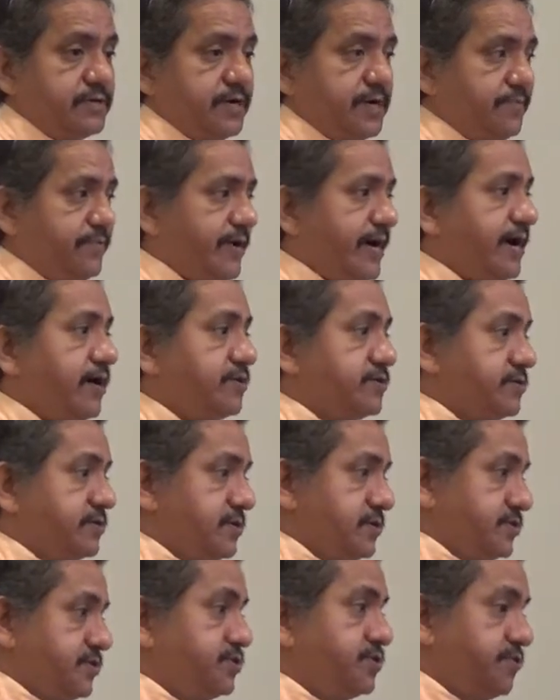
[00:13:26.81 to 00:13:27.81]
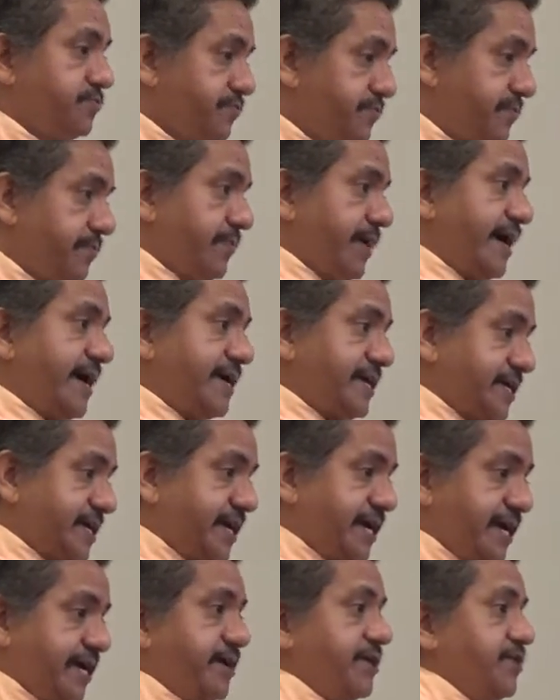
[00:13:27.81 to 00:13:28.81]
about, you know, my
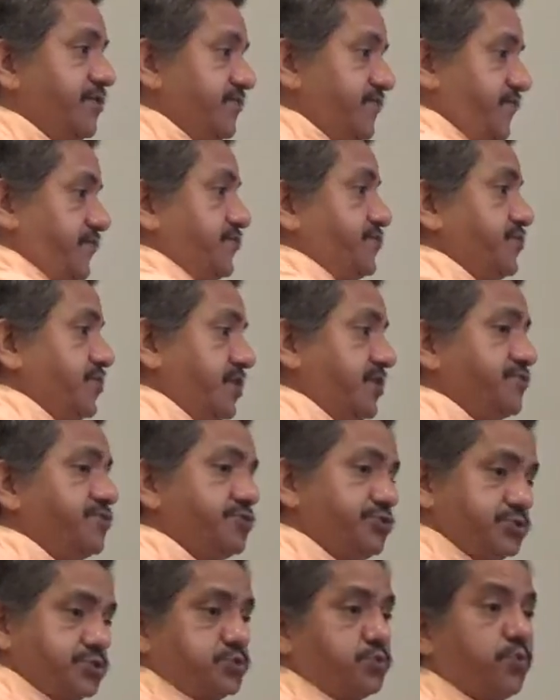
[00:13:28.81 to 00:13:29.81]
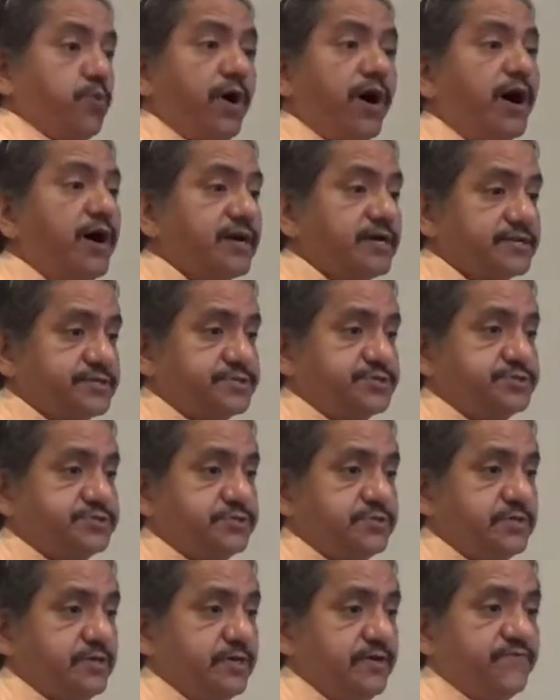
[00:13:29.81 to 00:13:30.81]
care for the other's
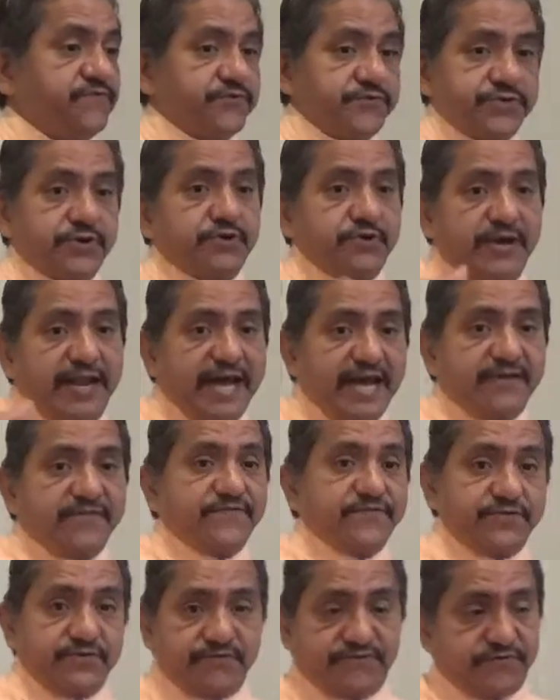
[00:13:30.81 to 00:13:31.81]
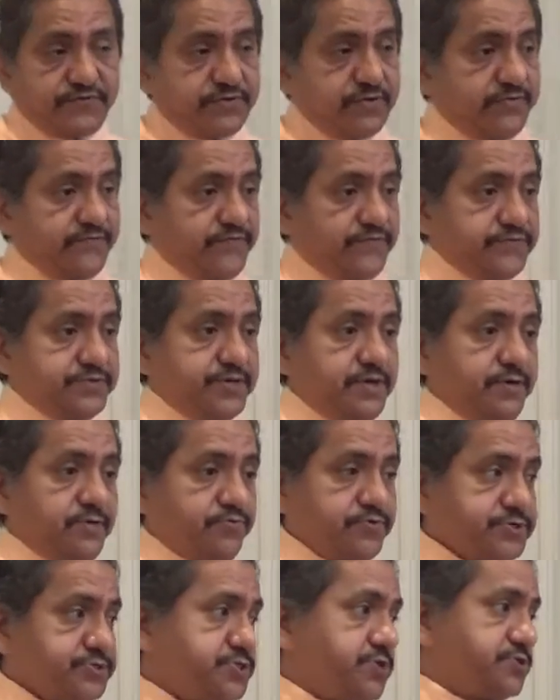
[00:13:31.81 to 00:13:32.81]
walks, for their life, for the, for the, for
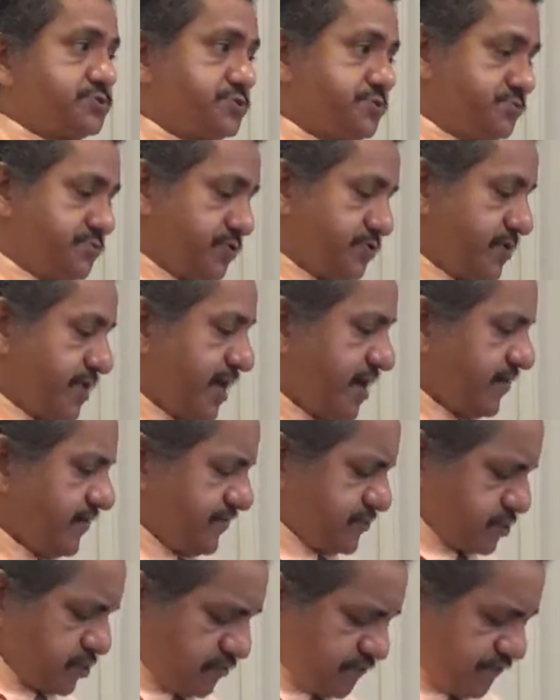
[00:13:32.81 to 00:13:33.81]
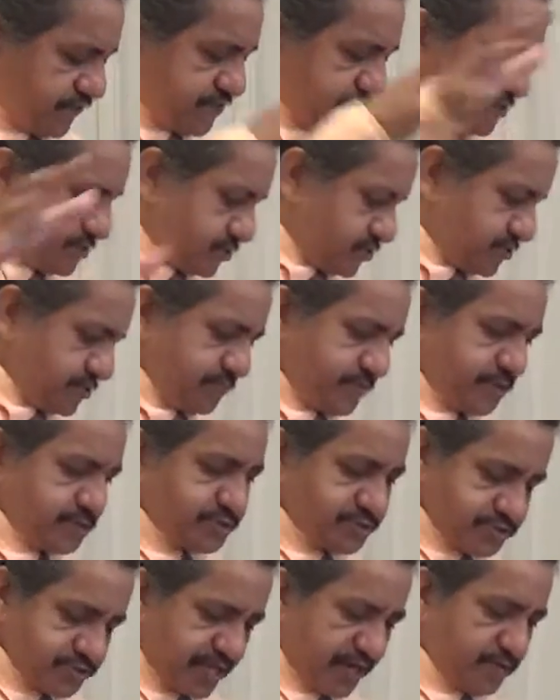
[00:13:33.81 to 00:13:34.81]
the results of their life. Hopefully, through the
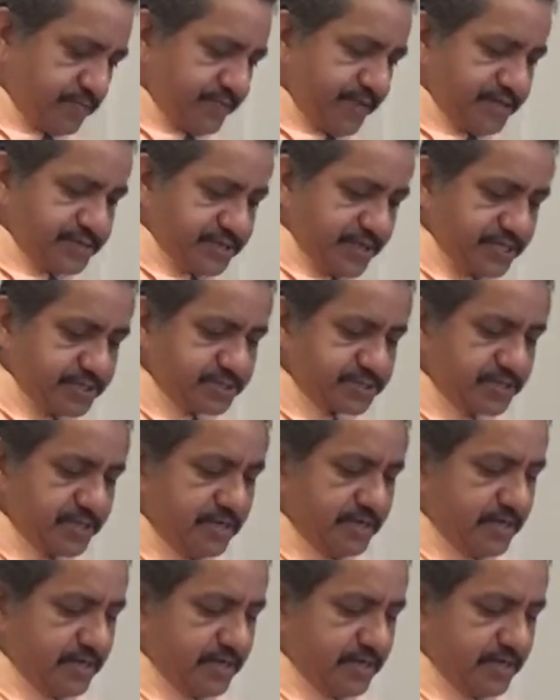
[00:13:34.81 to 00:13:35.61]
message, that'll make sense.